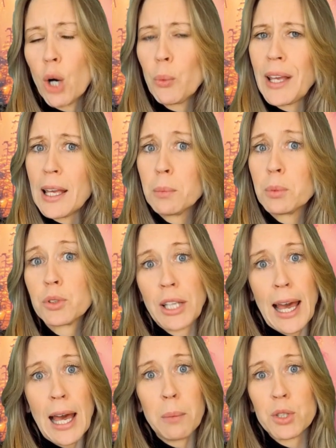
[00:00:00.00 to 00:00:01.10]
we able to
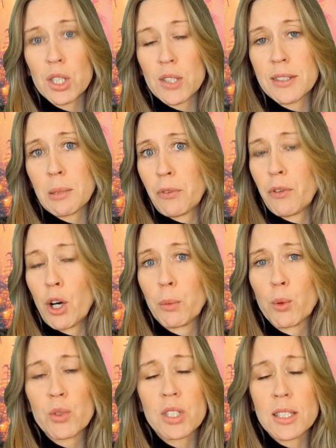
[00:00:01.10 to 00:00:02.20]
capture some of our
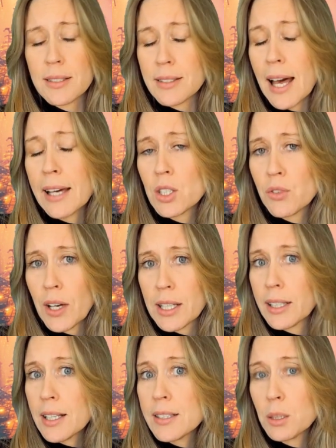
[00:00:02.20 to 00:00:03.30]
most dissatisfied
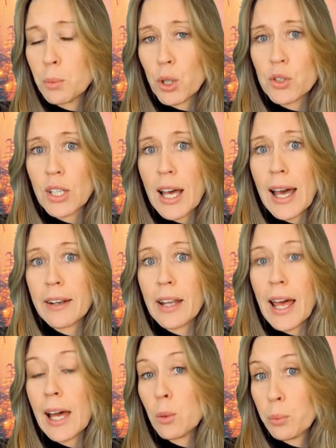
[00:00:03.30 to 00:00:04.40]
customers and
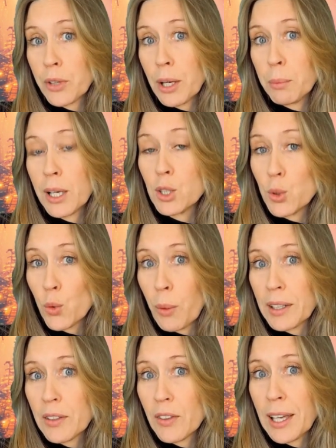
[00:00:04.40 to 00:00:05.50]
help them and do the
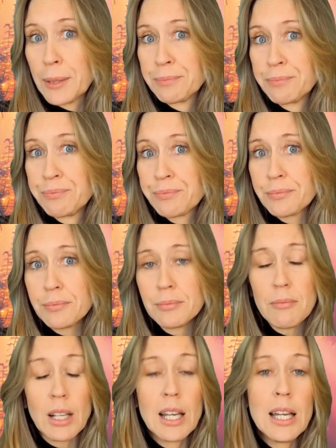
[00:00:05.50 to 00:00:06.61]
right thing?
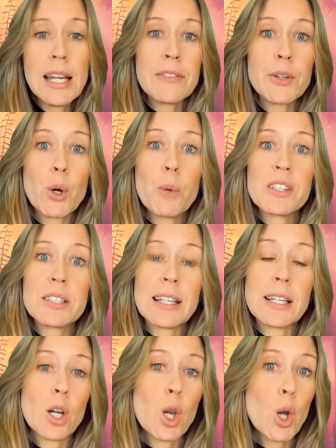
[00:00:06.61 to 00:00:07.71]
There are
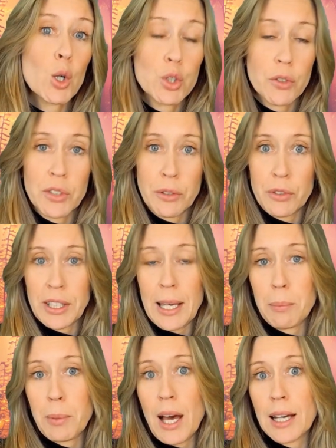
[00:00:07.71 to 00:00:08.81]
obviously lots of different
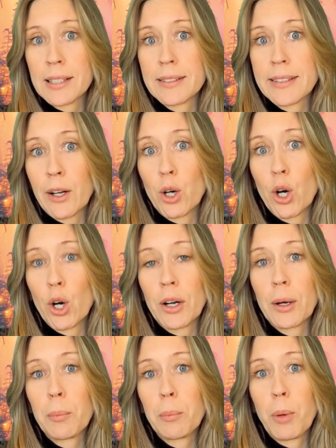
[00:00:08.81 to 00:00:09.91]
KPIs that are
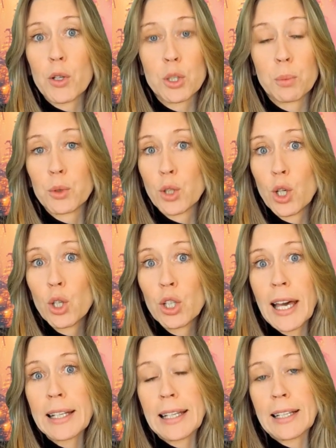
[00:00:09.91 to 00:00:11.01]
possible to look
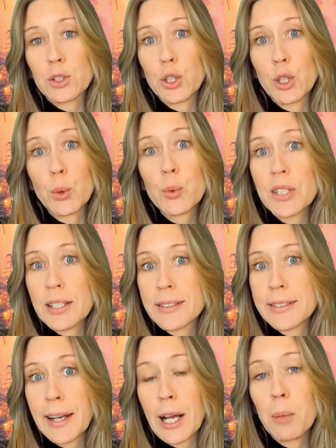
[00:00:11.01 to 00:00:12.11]
at and to use and
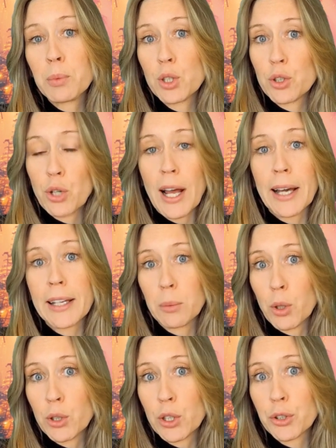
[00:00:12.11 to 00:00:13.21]
set up to track and
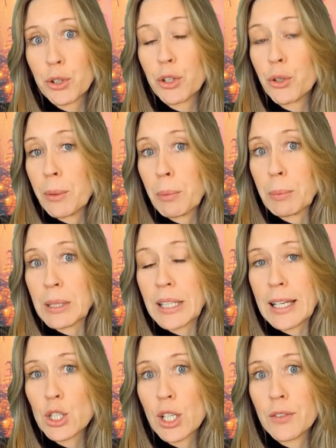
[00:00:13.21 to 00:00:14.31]
monitor your
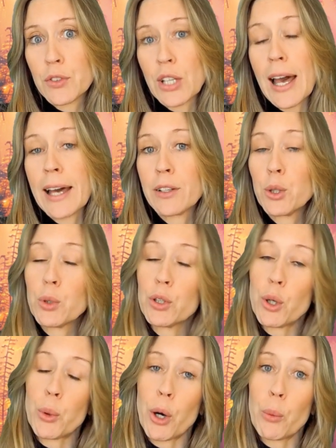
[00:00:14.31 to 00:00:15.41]
implementations. And you can go to our